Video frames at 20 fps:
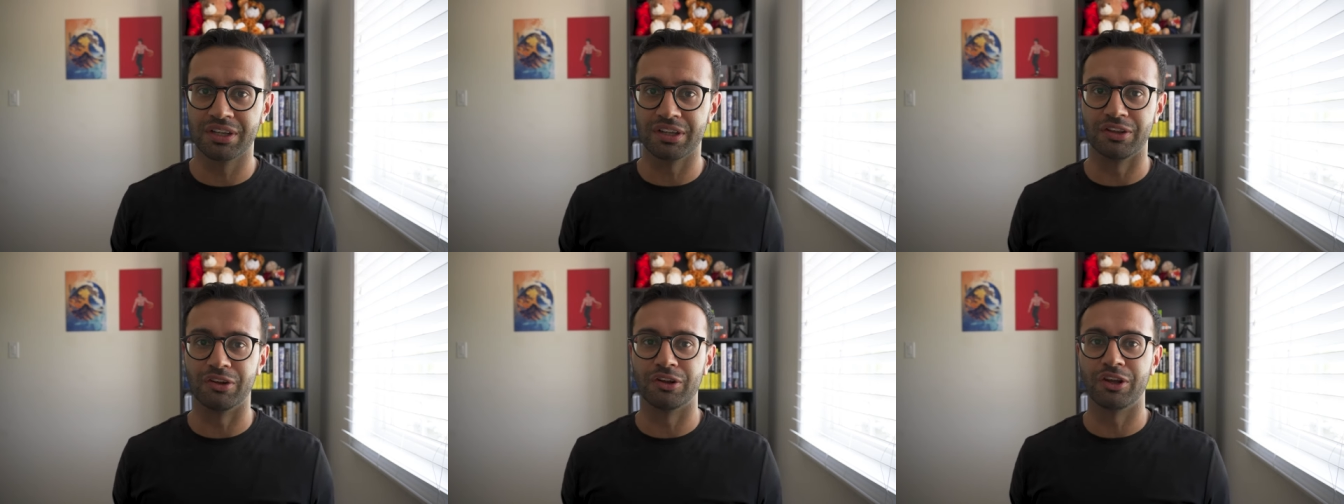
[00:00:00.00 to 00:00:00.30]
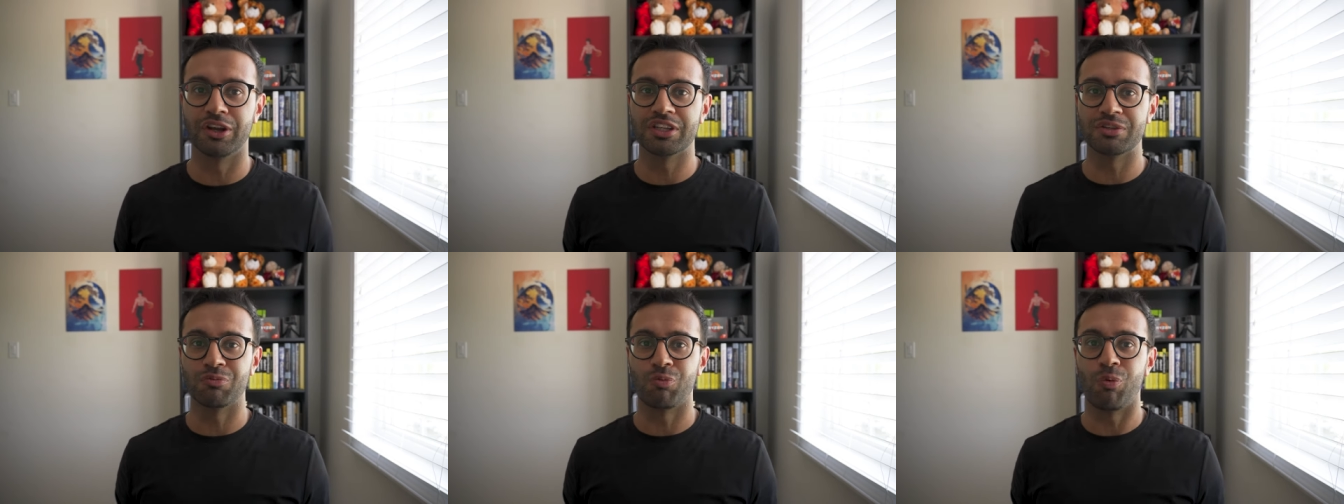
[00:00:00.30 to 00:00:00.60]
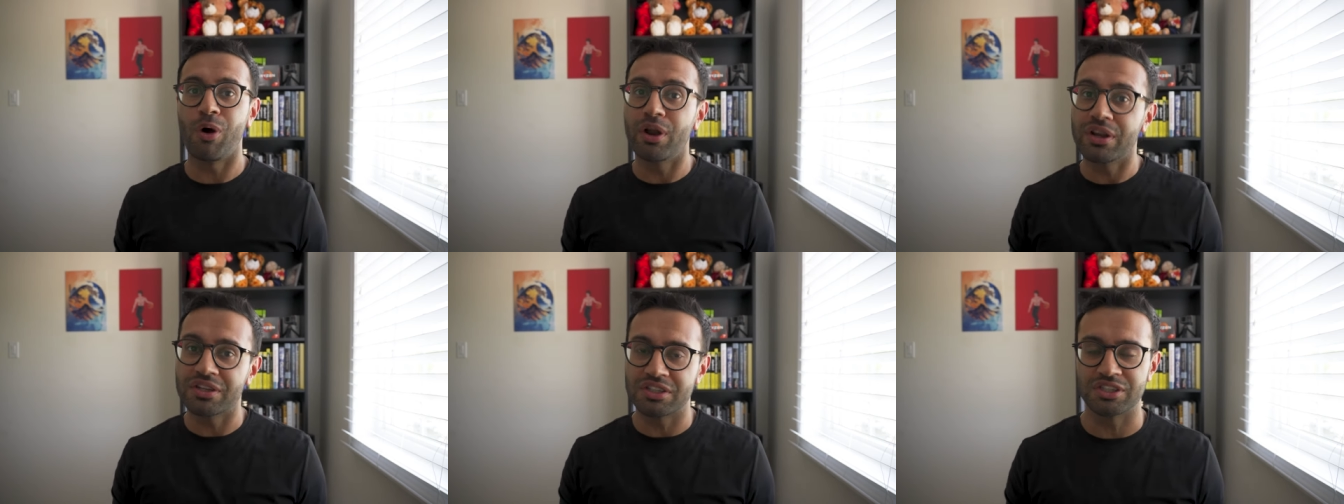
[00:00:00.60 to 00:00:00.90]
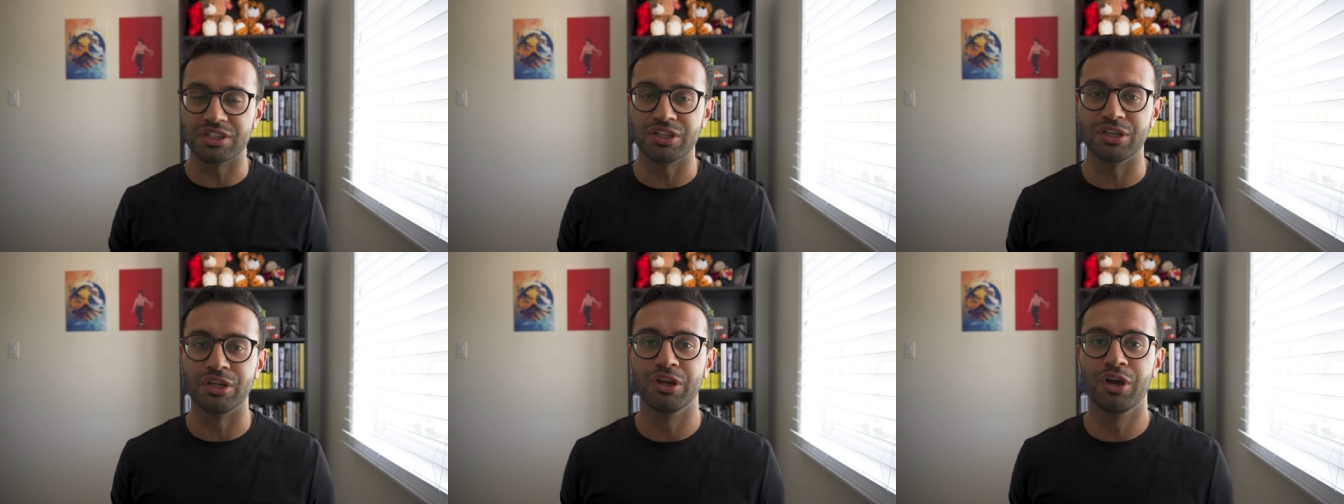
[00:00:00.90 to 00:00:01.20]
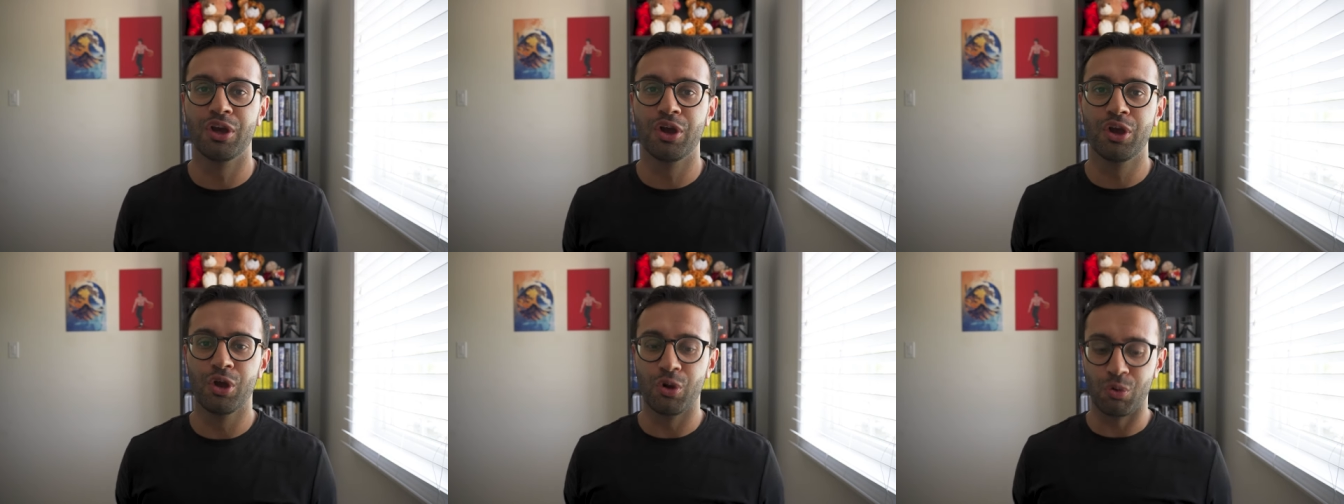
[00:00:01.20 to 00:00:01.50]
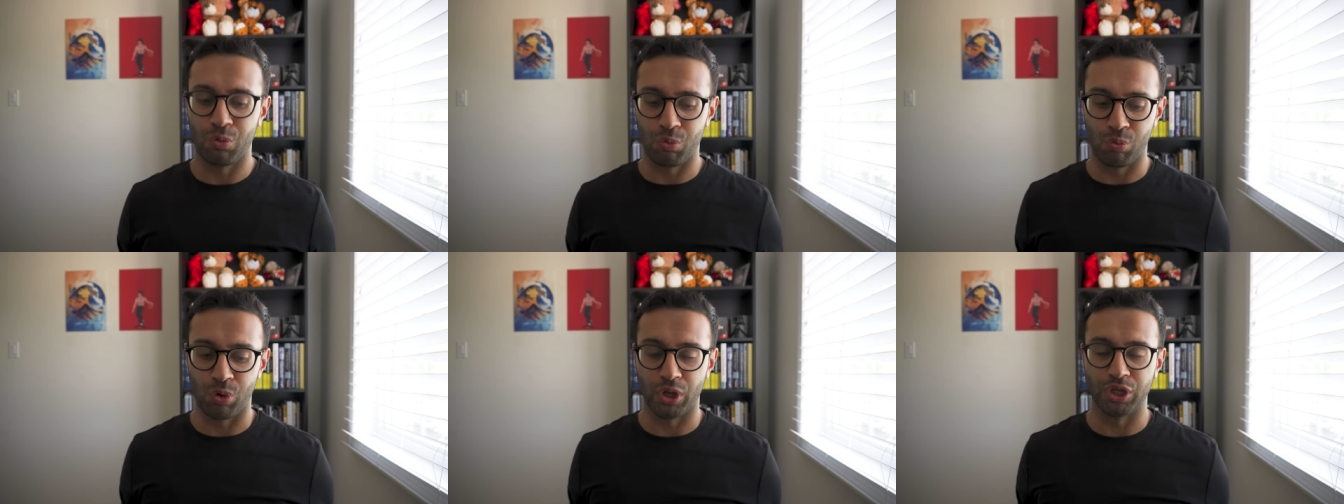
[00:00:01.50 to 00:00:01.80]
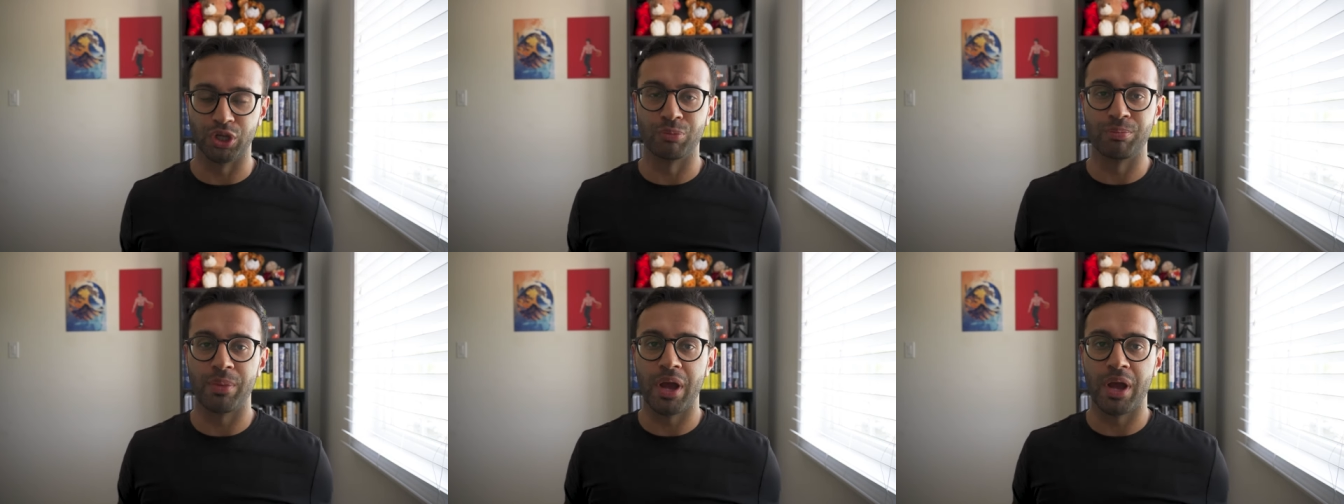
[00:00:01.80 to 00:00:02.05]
They're going to want to see what you're